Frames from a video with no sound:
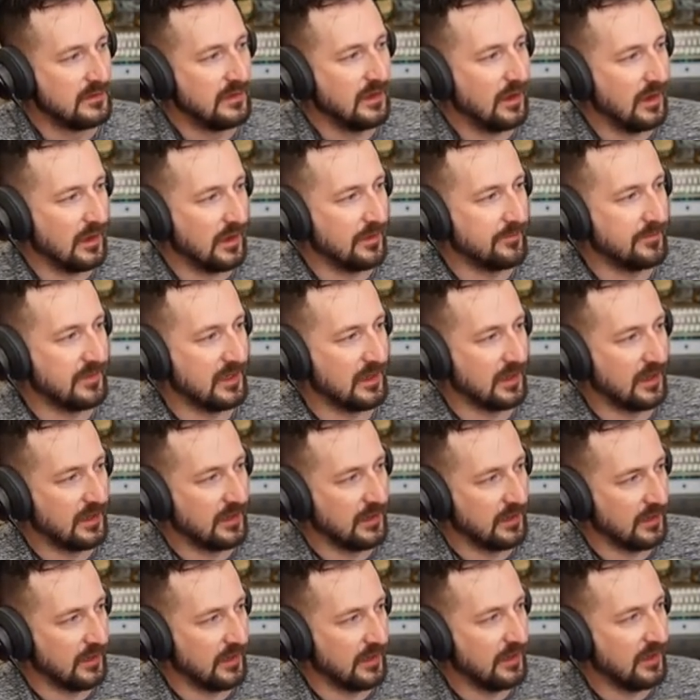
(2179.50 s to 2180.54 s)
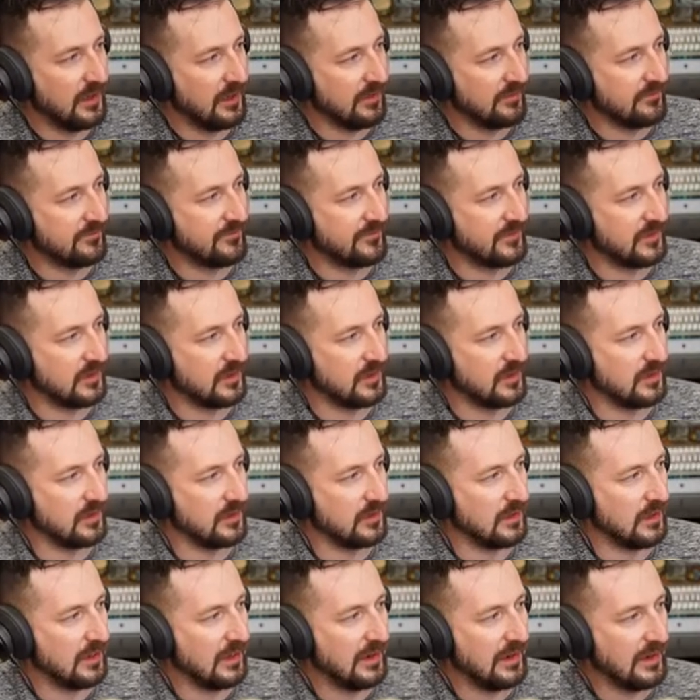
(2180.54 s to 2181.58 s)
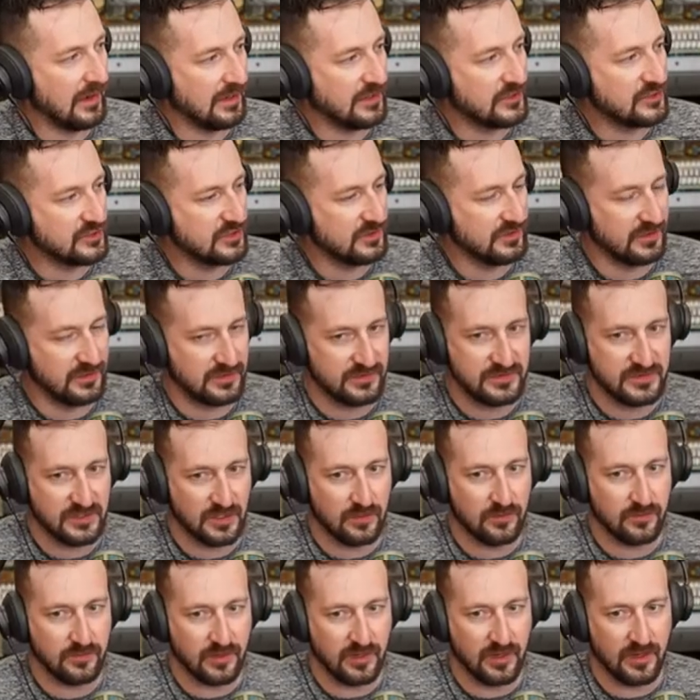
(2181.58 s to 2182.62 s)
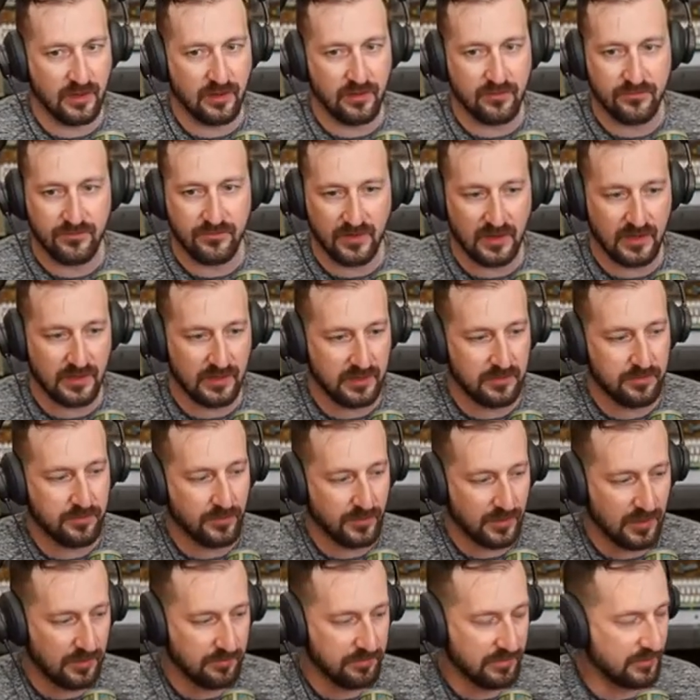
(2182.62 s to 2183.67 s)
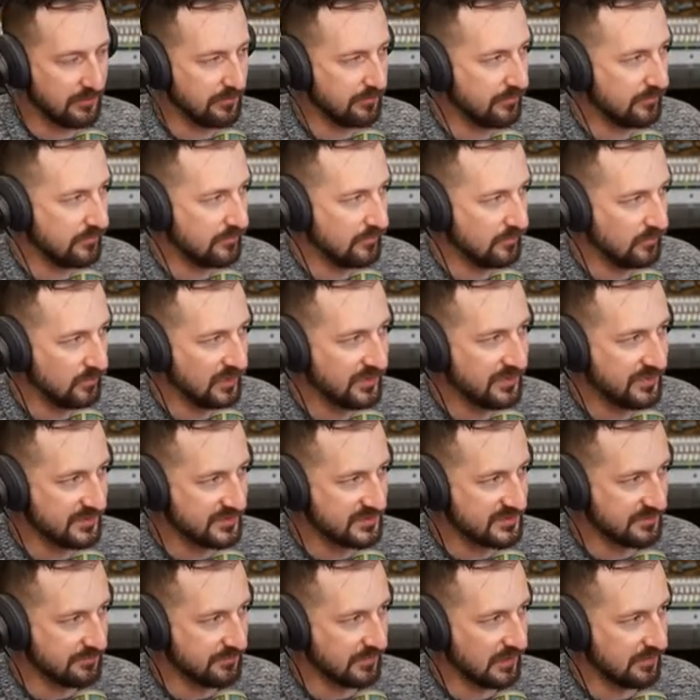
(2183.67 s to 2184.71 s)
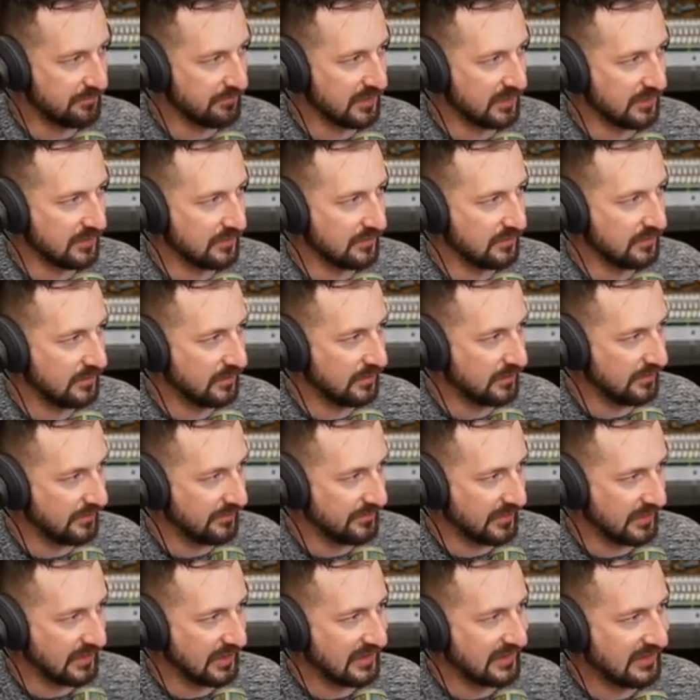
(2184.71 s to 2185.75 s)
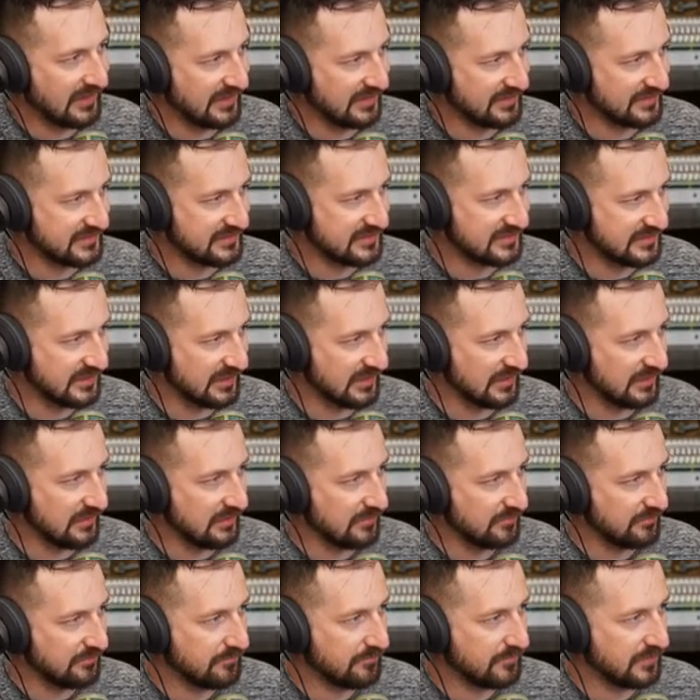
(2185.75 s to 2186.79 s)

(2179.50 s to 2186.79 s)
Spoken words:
Yeah, I mean, I actually don't have any problem with this amendment that I can see.